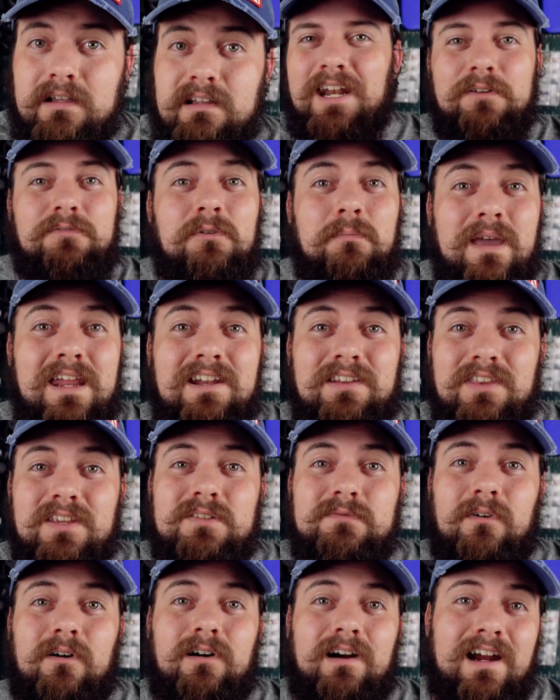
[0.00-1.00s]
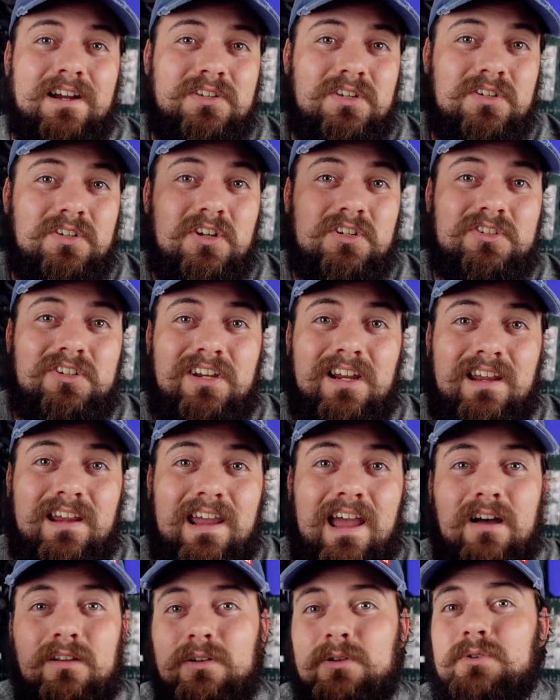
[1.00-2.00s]
And if you made it this far, I suggest checking
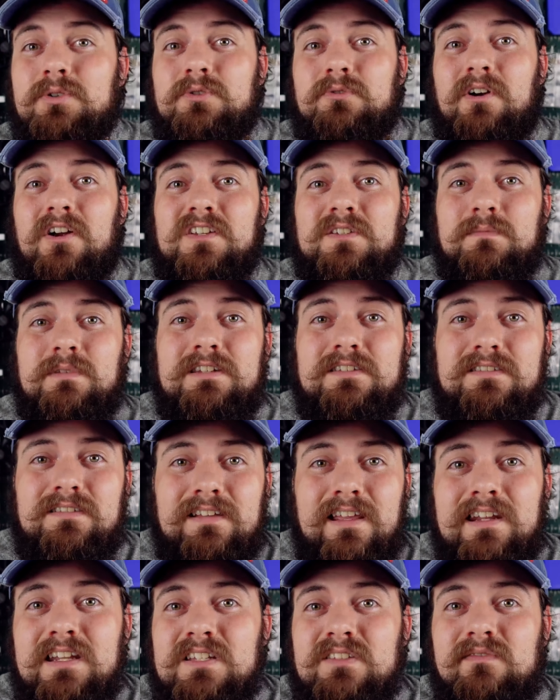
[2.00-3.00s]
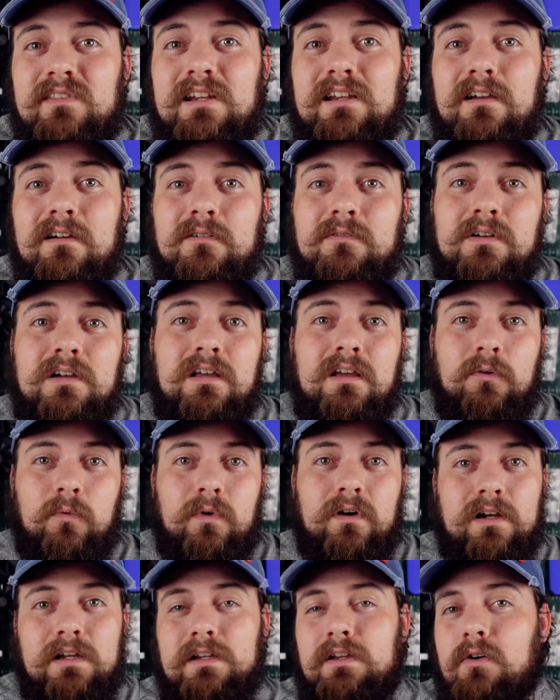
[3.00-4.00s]
out Louis Rossman's latest video
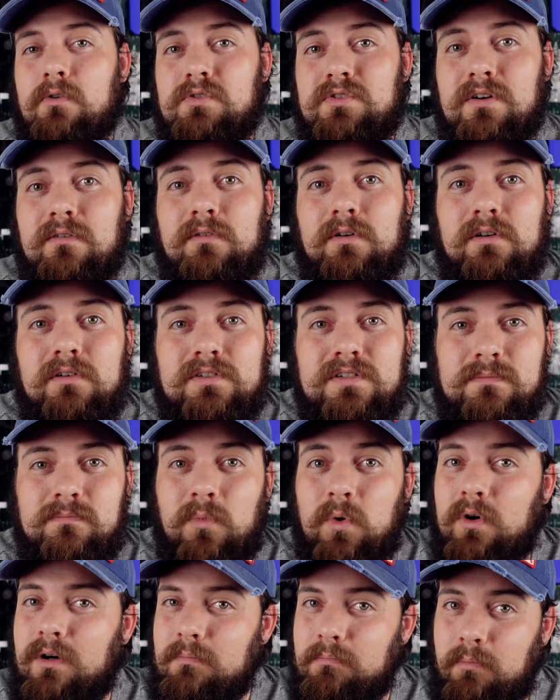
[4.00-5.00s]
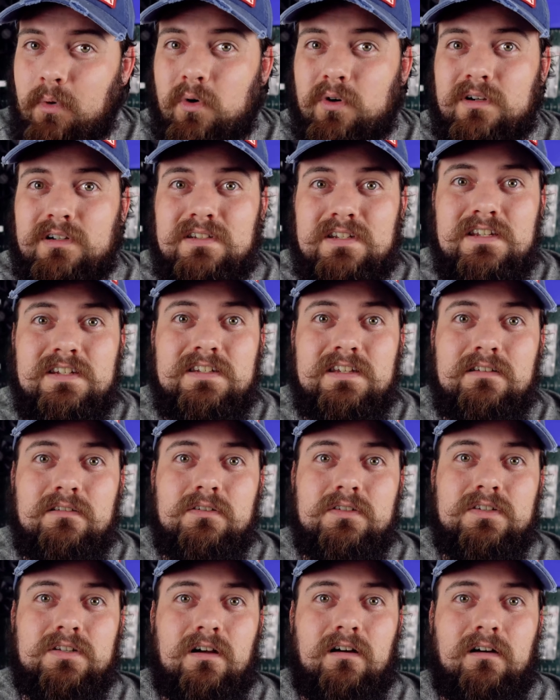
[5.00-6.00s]
where he goes over some more important
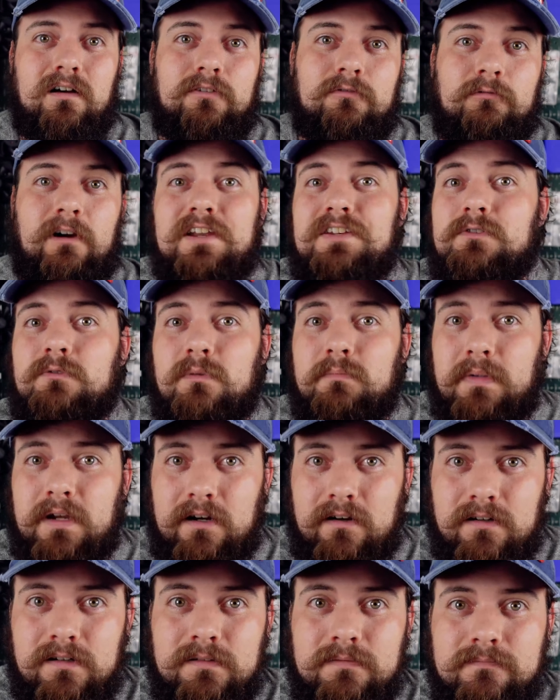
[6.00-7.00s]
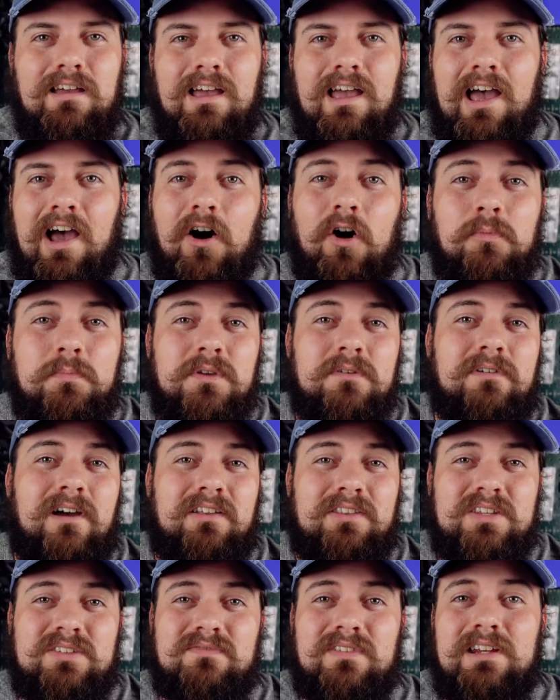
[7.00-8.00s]
details on right to repair. I hope you
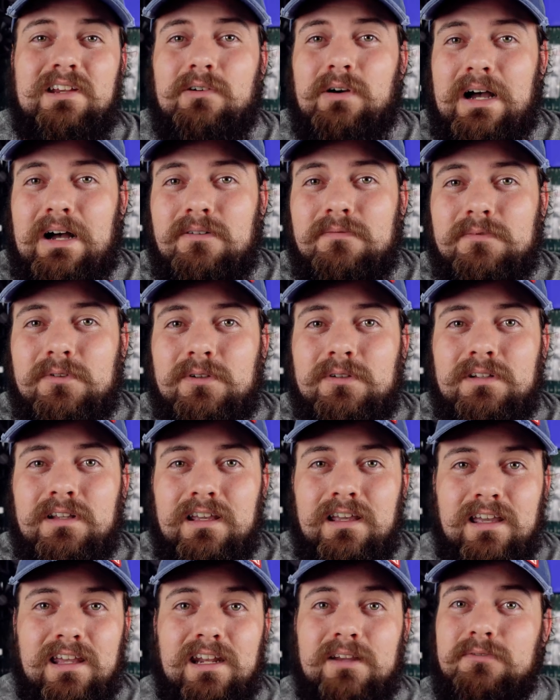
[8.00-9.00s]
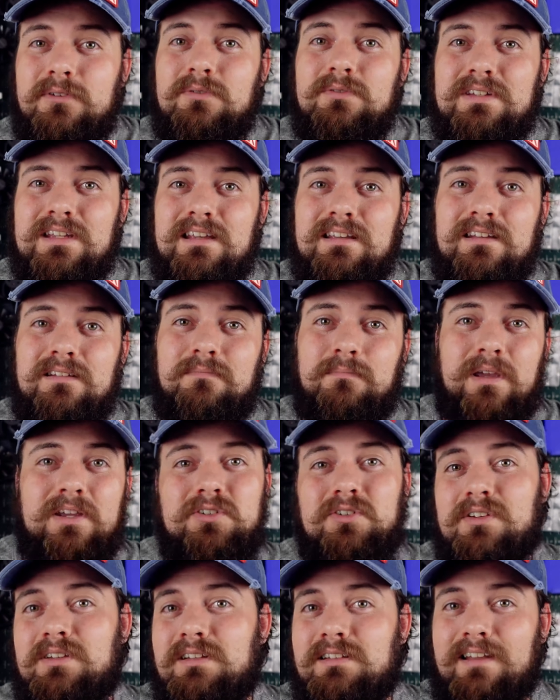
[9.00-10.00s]
found this video helpful, and if you did, make
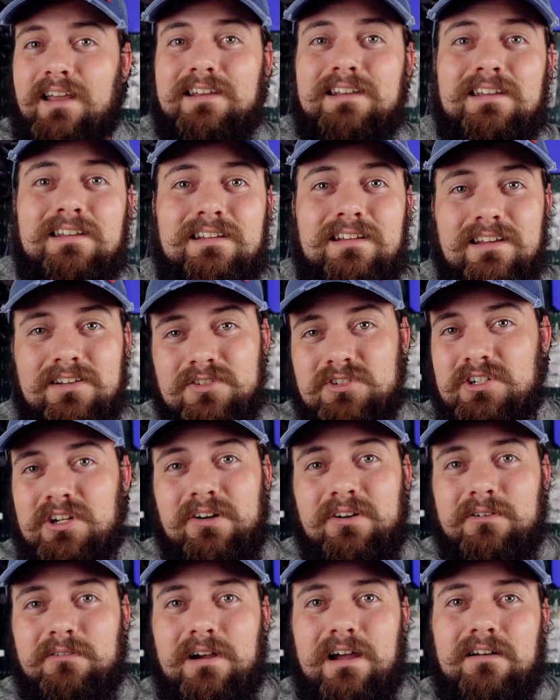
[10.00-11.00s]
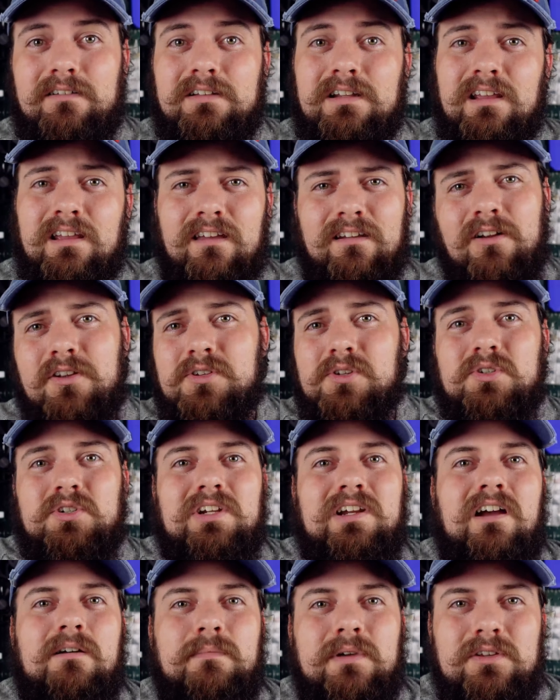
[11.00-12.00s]
sure you like it and share it around, and also
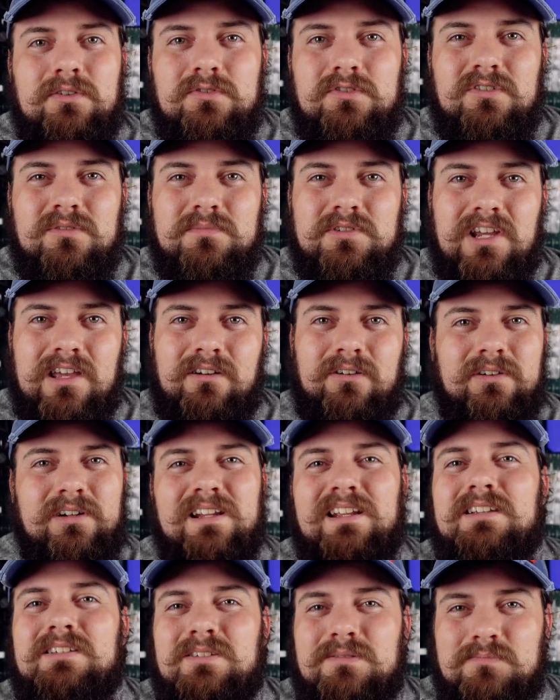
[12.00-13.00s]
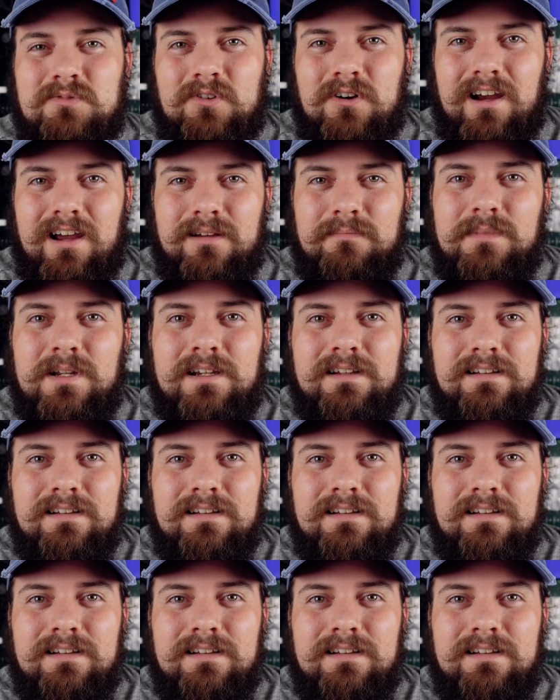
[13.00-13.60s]
check out my YouTube channel to get subscribed.